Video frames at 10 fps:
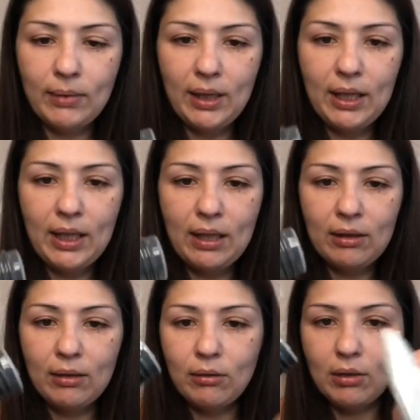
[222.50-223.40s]
I get a
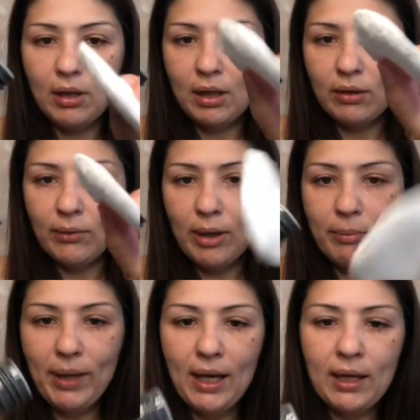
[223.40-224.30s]
little cotton
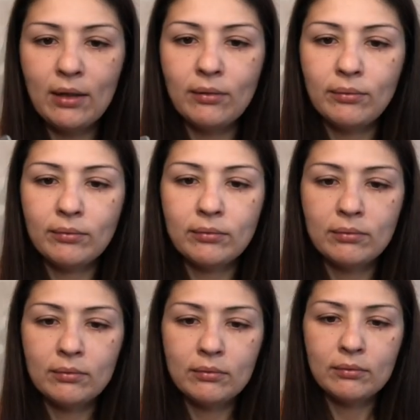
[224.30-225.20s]
round pad.
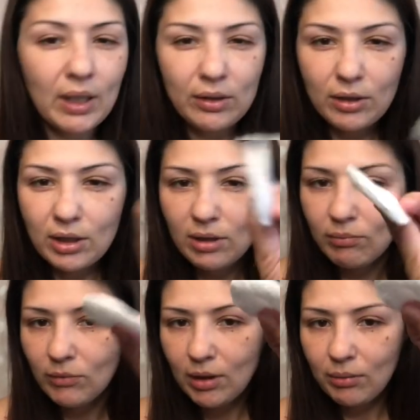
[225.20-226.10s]
I just
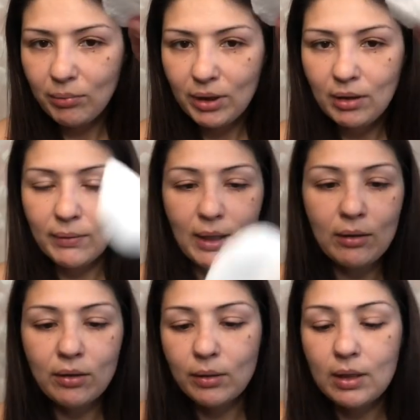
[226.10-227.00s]
put it
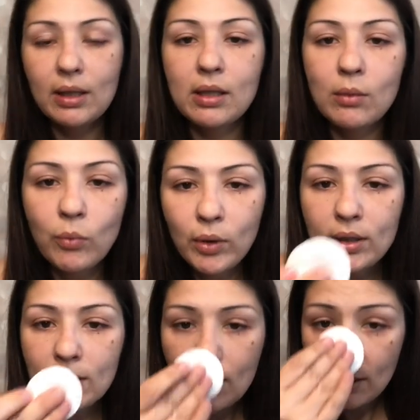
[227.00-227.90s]
around so it's nice and
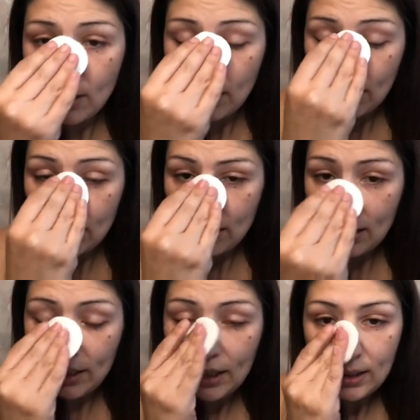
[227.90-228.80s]
moist, and
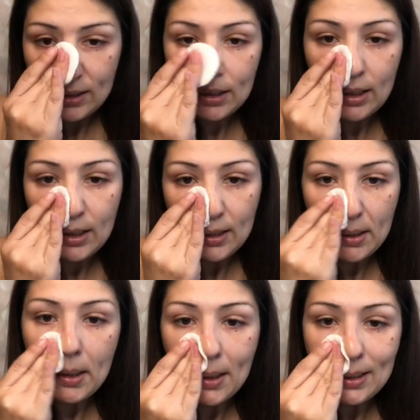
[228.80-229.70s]
I actually
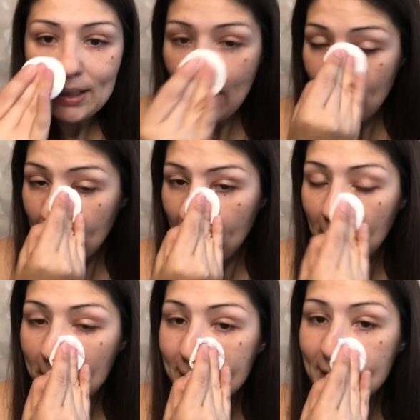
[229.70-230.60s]
dab
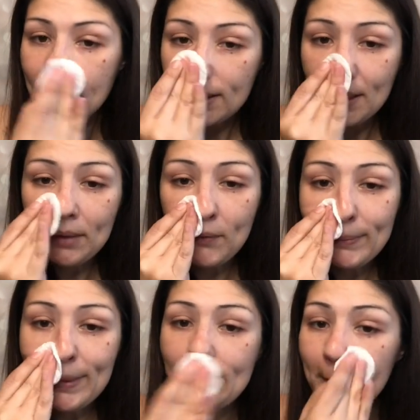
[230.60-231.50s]
it starting
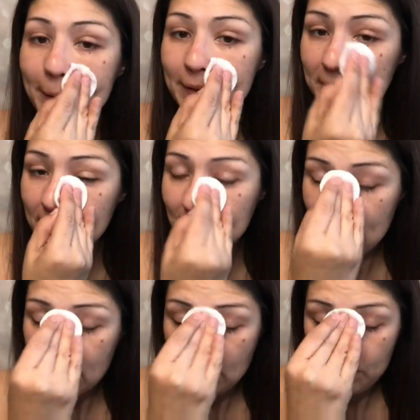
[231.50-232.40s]
from my nose, because
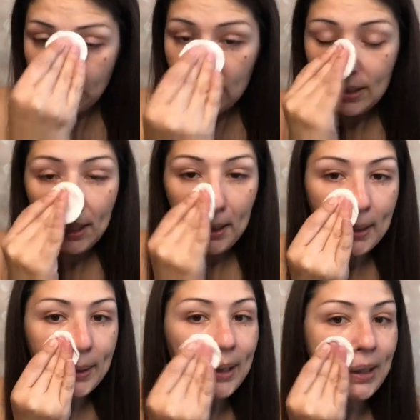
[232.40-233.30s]
that's typically the
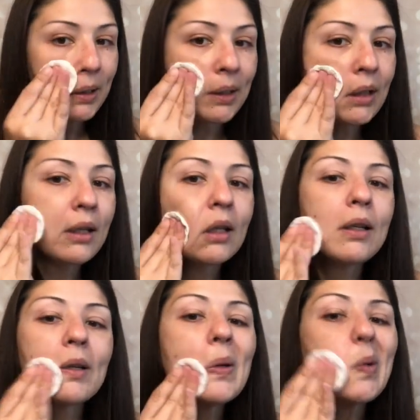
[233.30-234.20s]
area
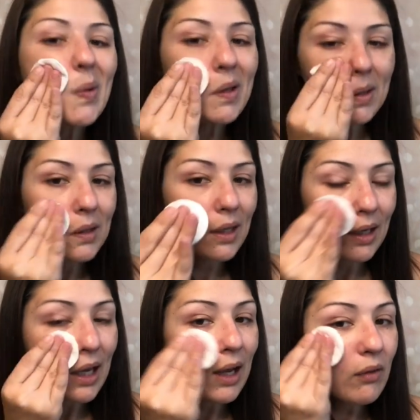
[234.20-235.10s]
that
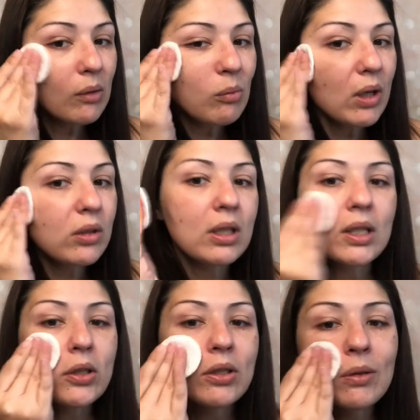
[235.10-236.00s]
I have the most
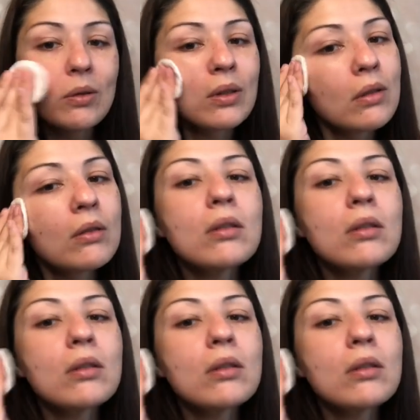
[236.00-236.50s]
issues.